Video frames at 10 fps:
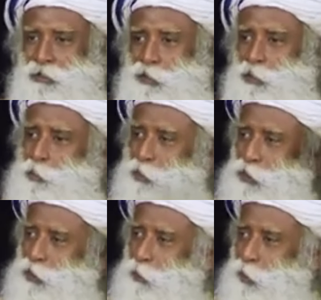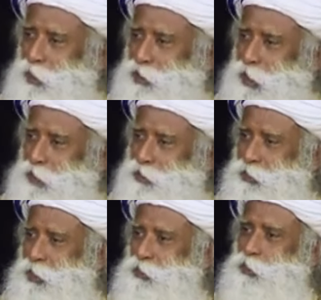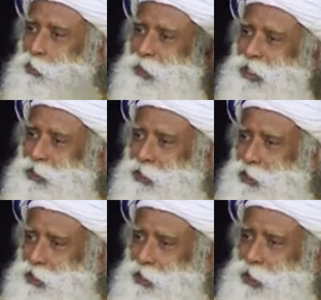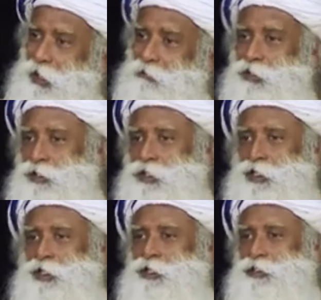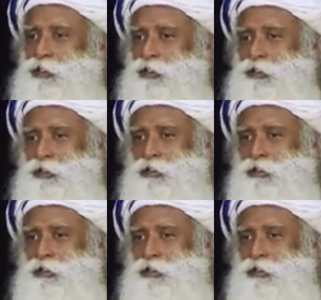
through spiritual process, through meditation, everything is